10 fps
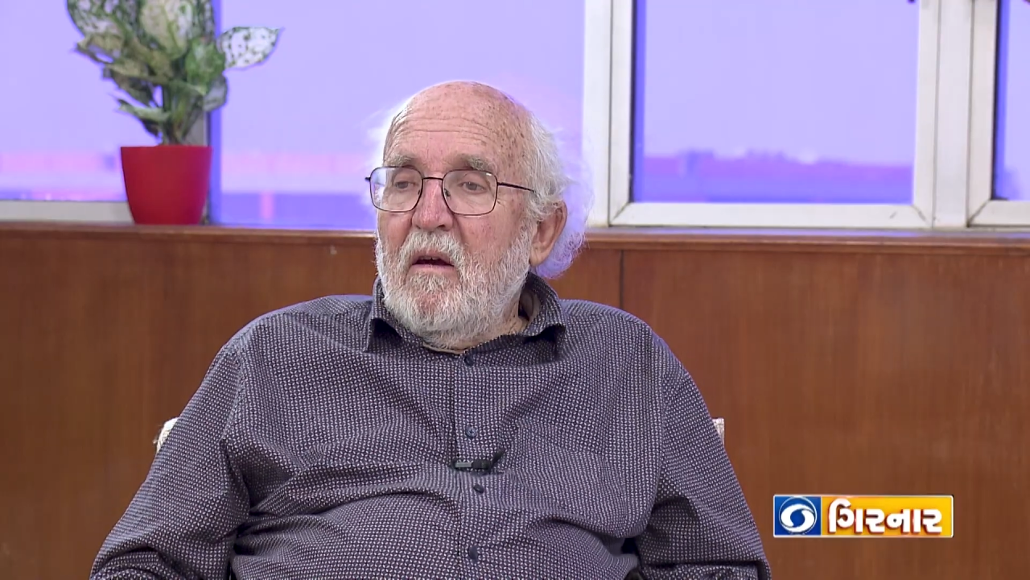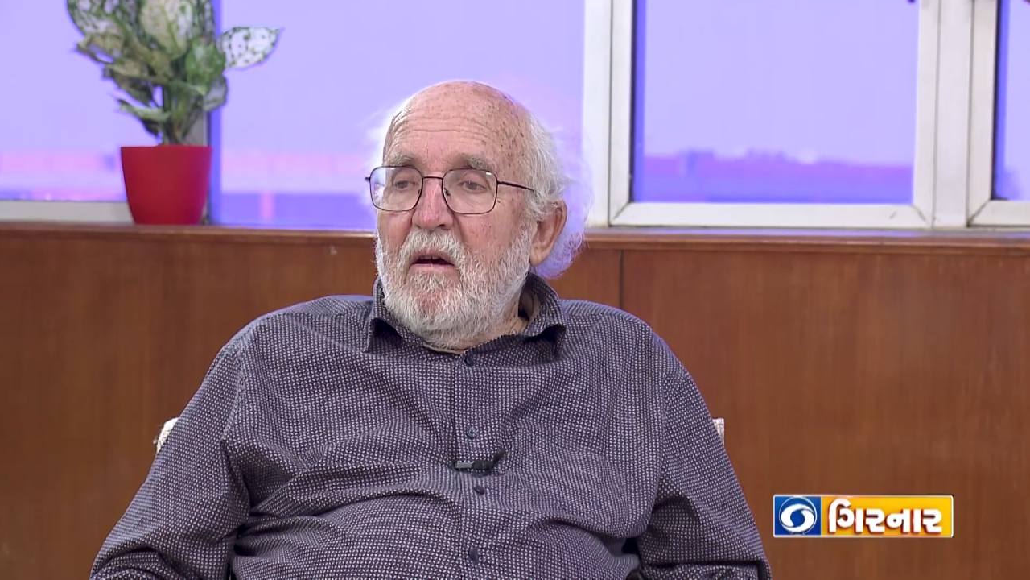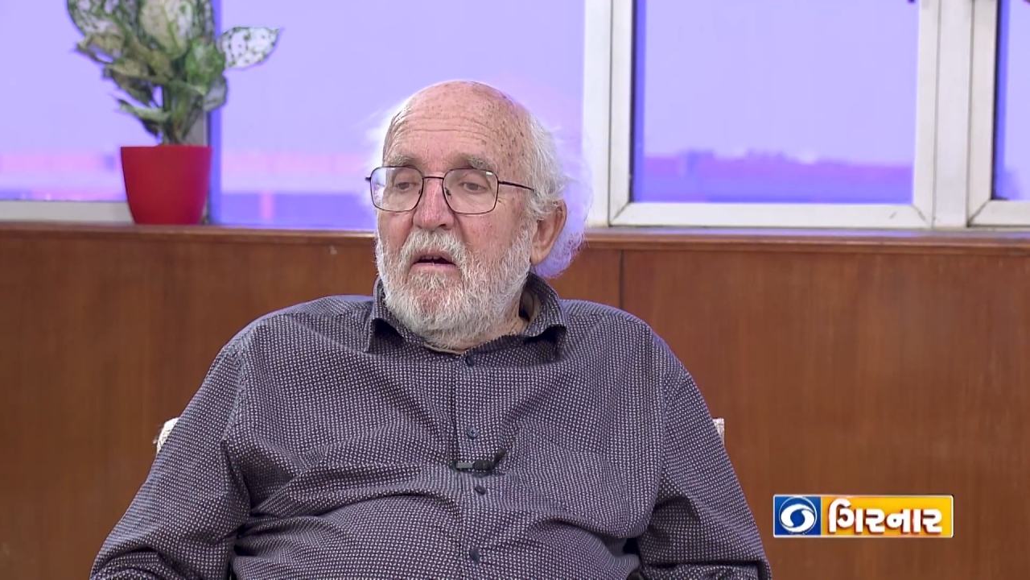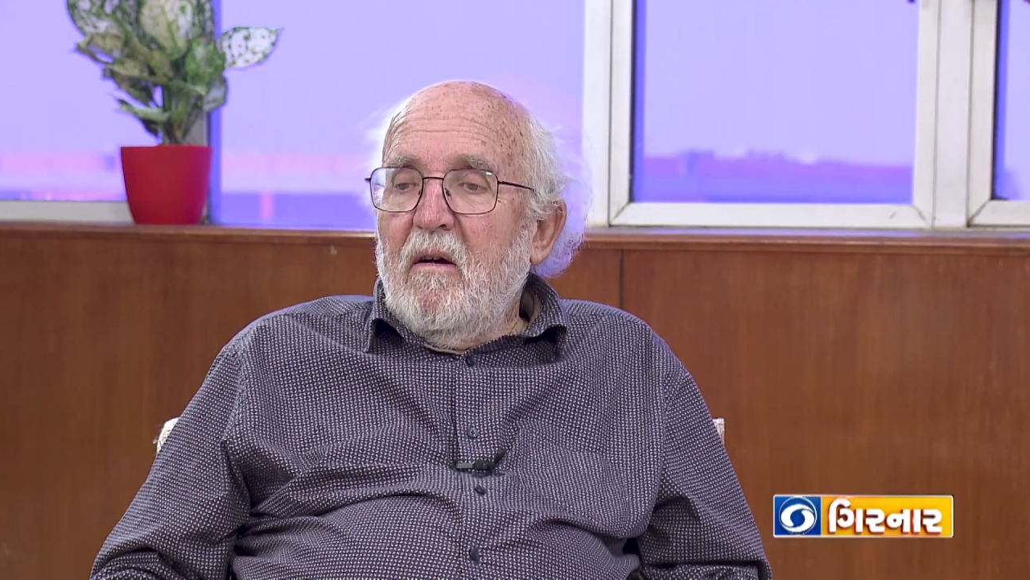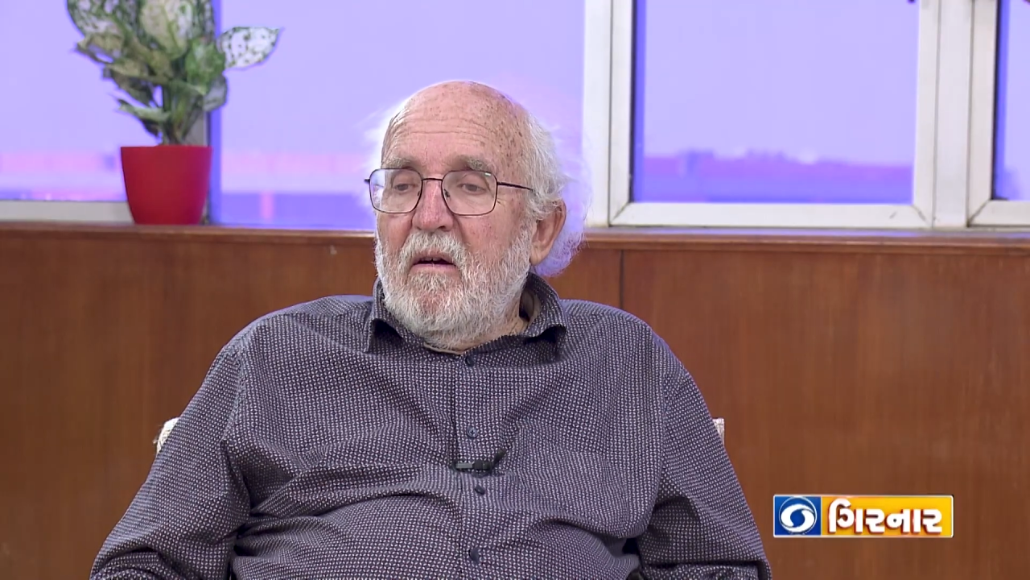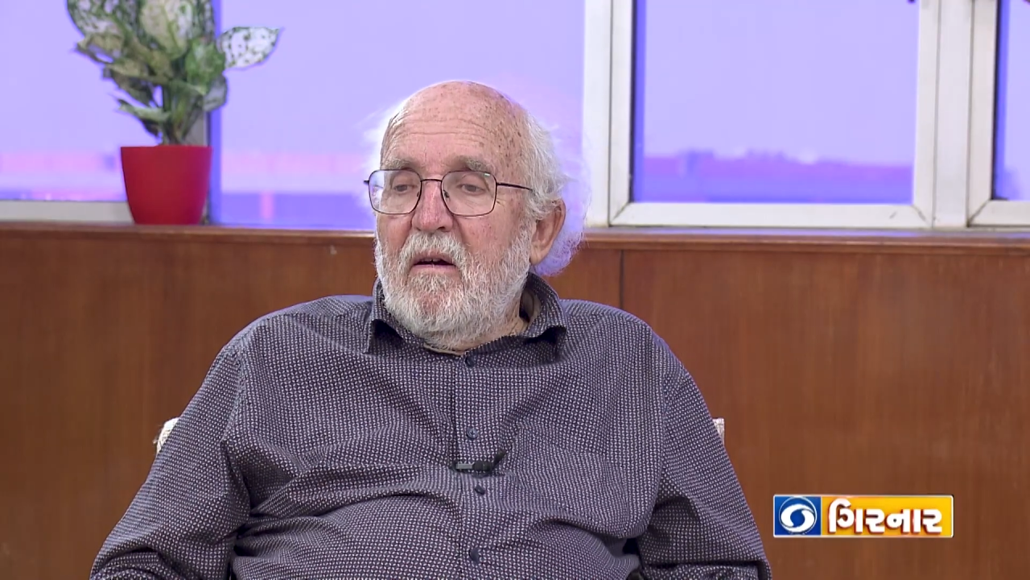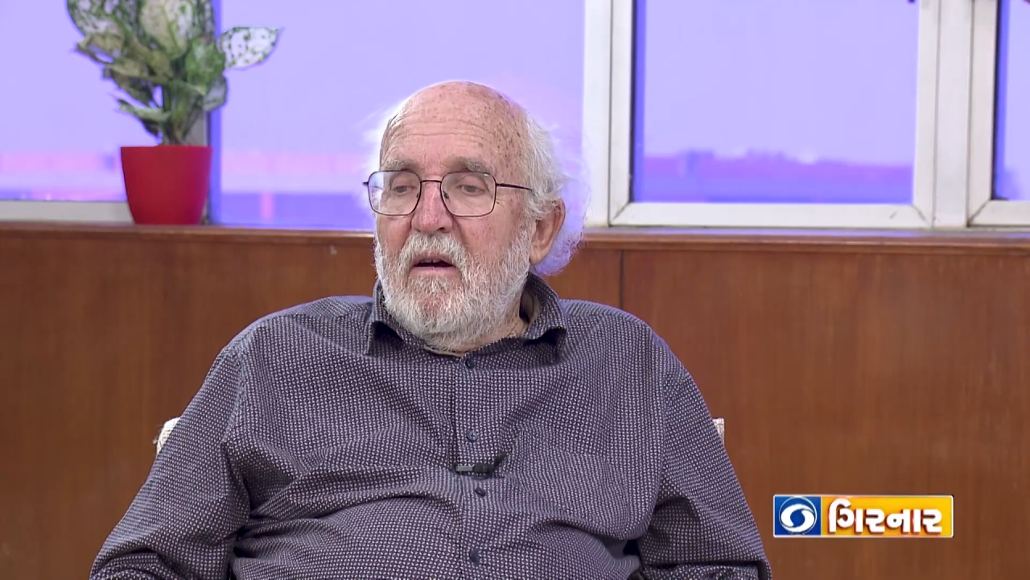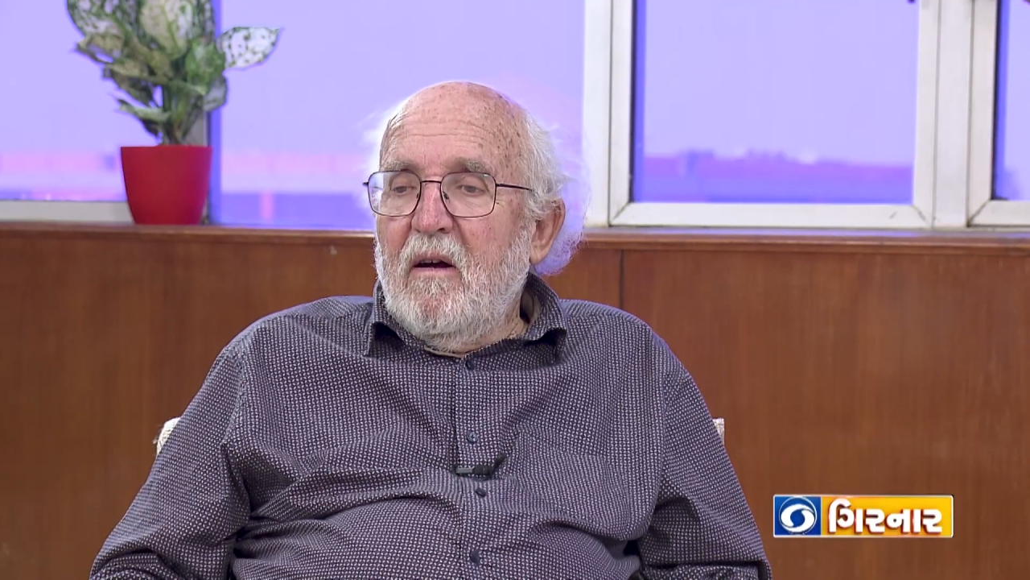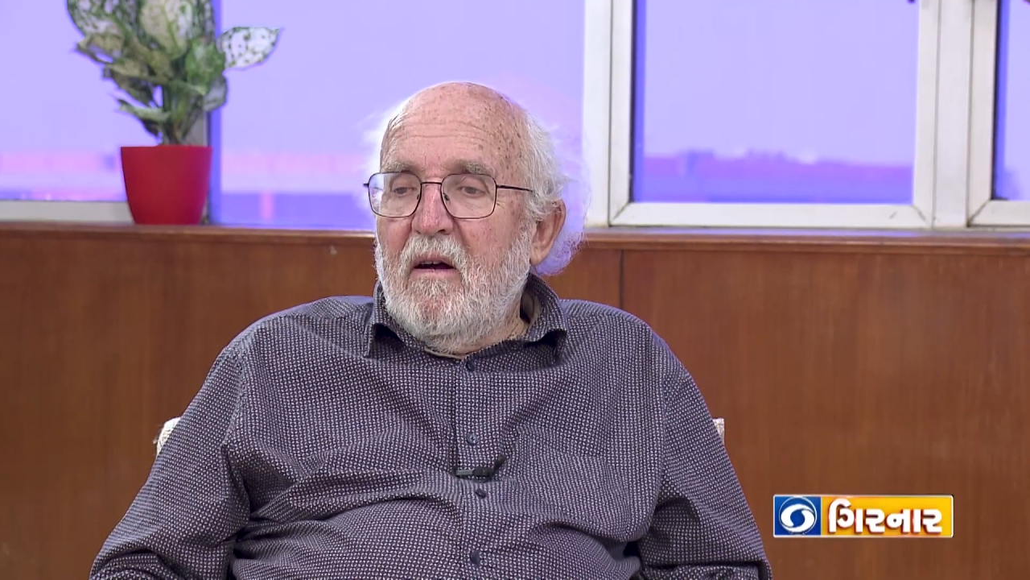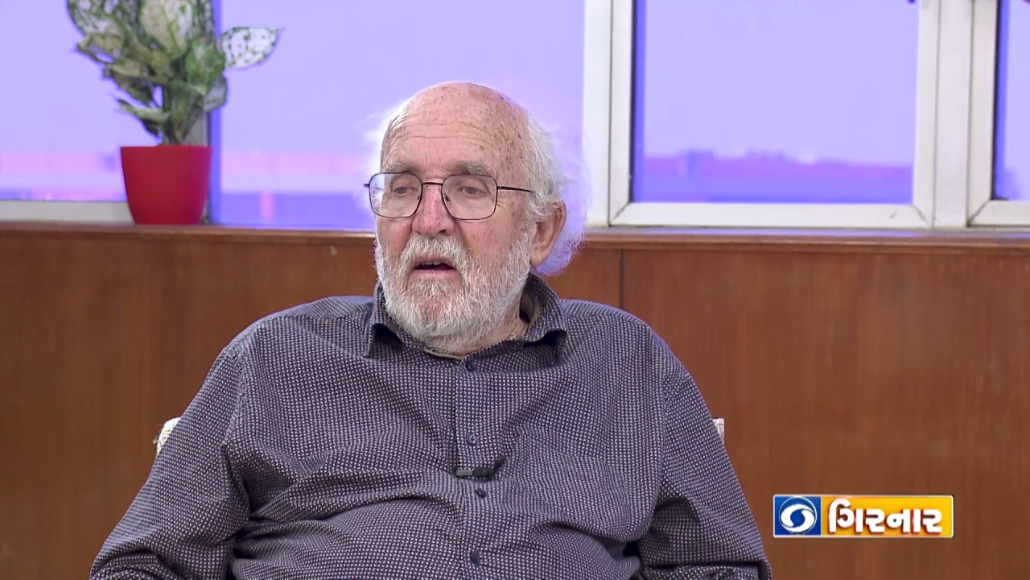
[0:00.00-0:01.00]

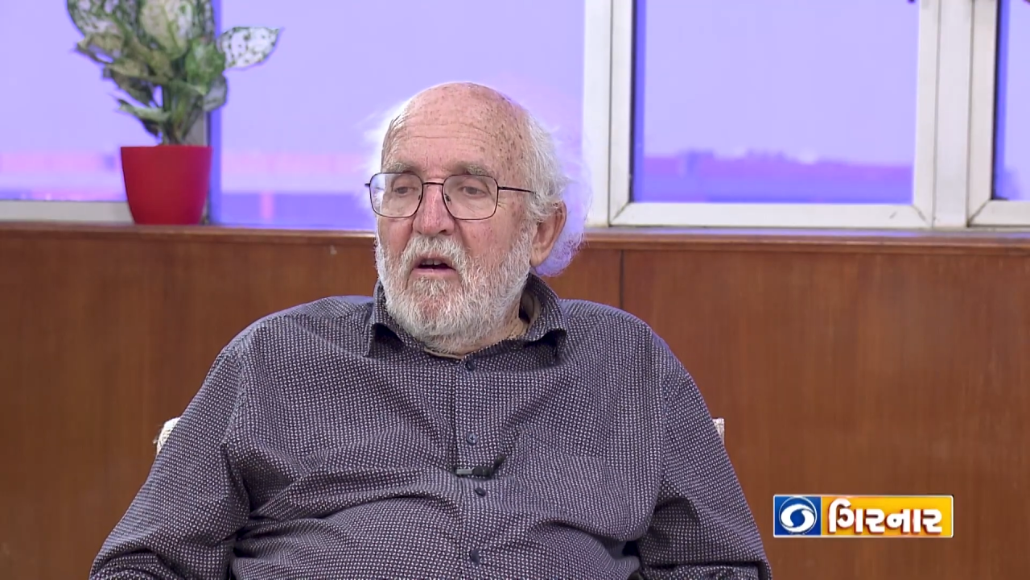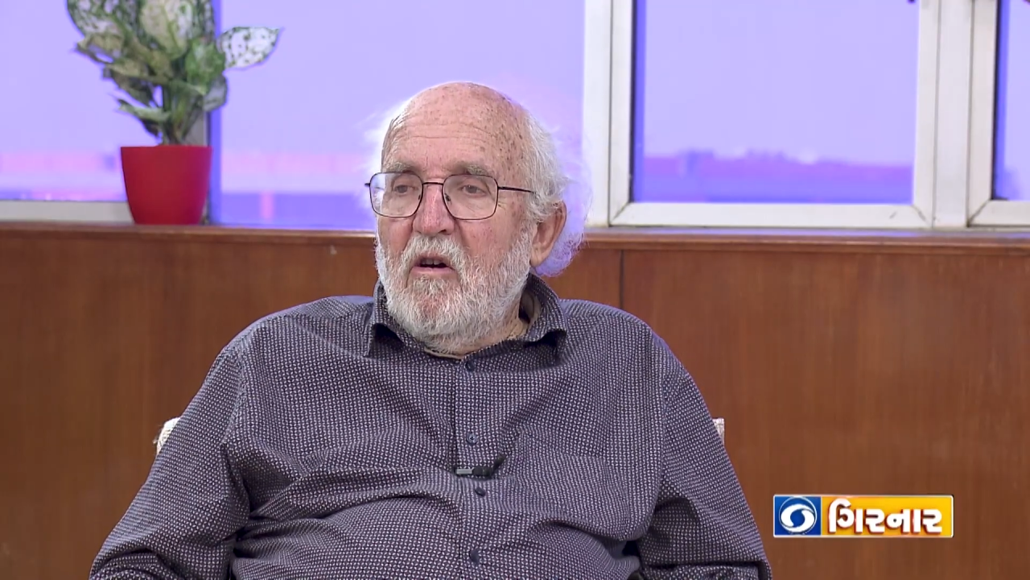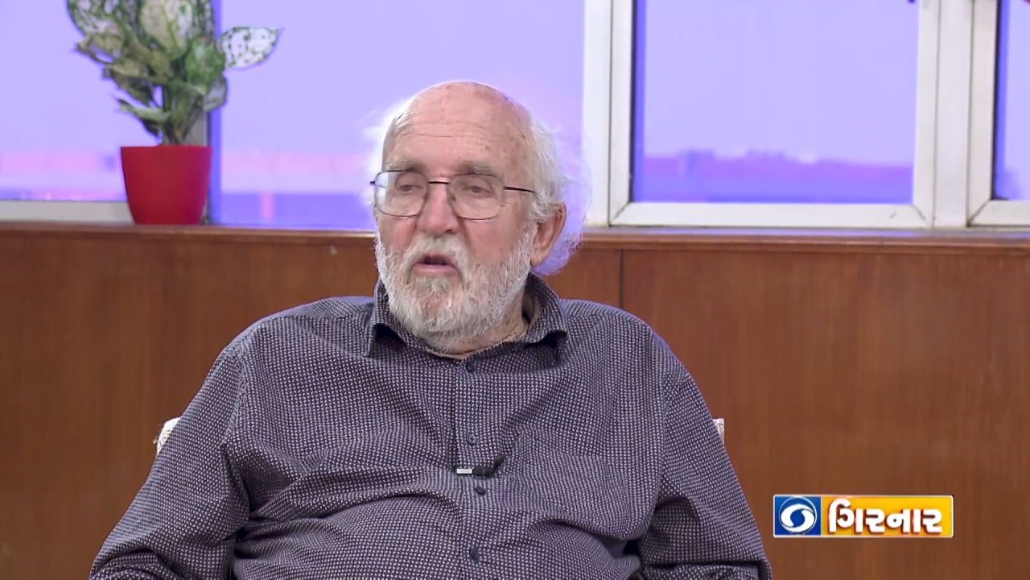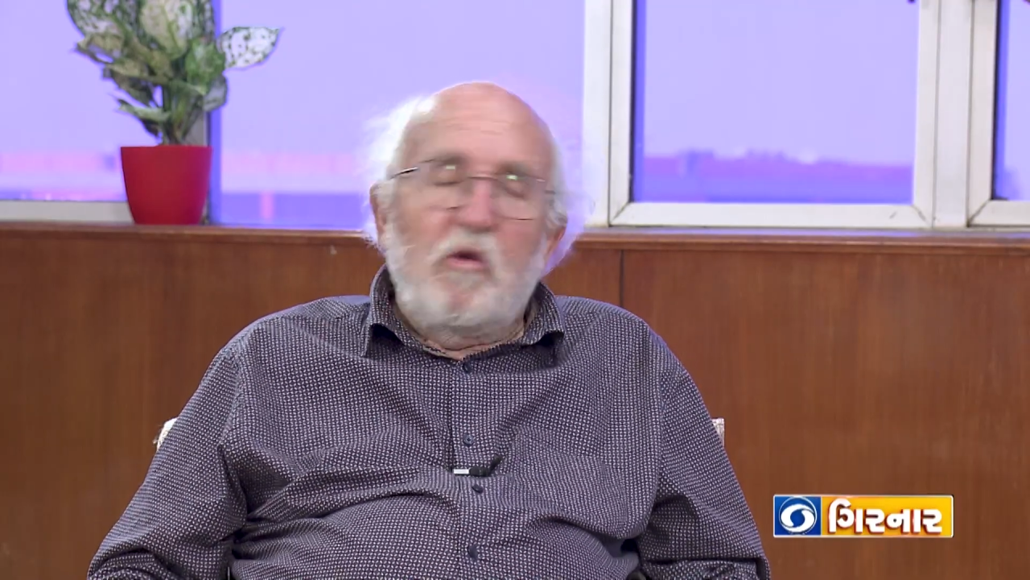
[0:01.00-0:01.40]
a